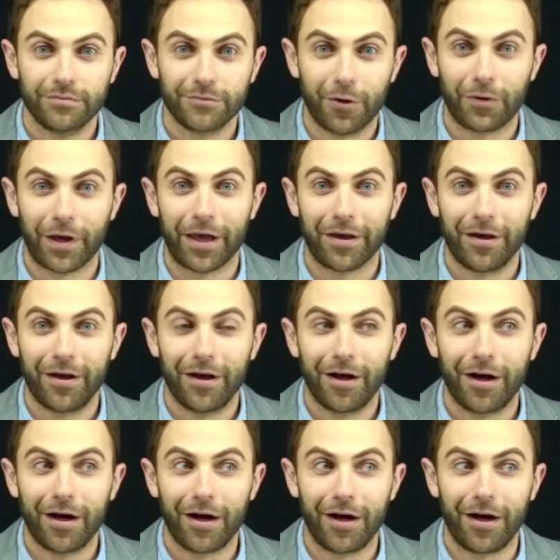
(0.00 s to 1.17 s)
Okay,
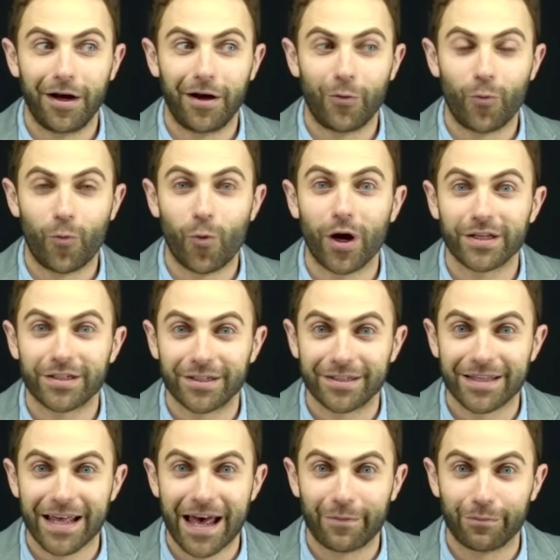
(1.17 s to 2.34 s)
uh, what does
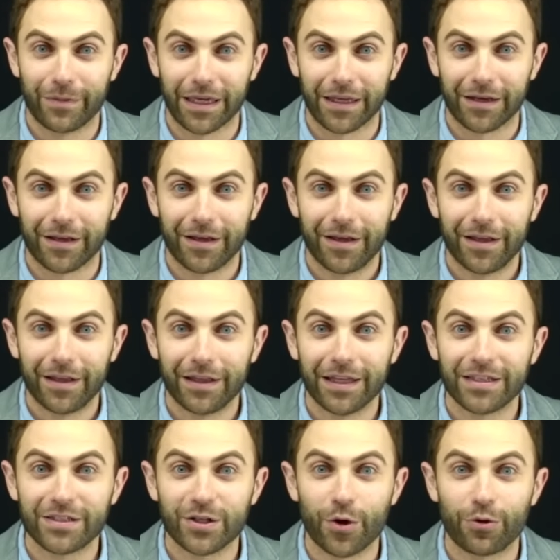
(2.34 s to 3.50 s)
that mean?
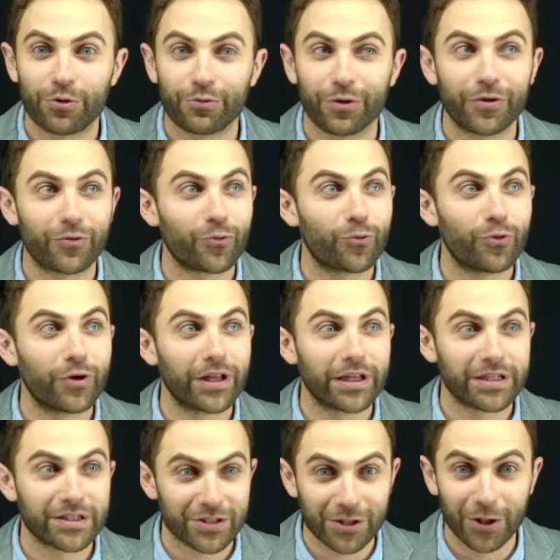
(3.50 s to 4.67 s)
Let's go through it
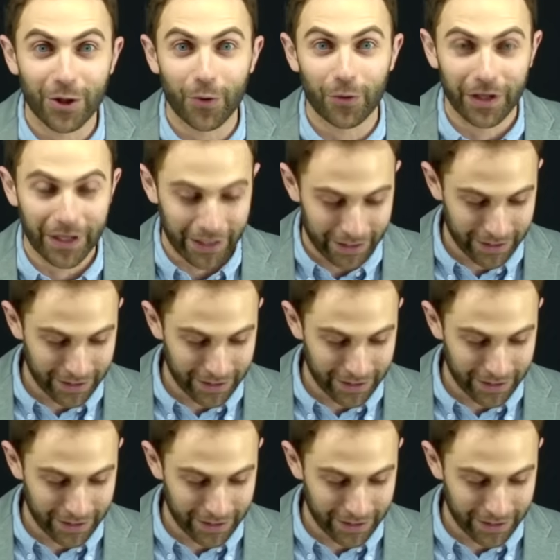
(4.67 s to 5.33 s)
really slowly.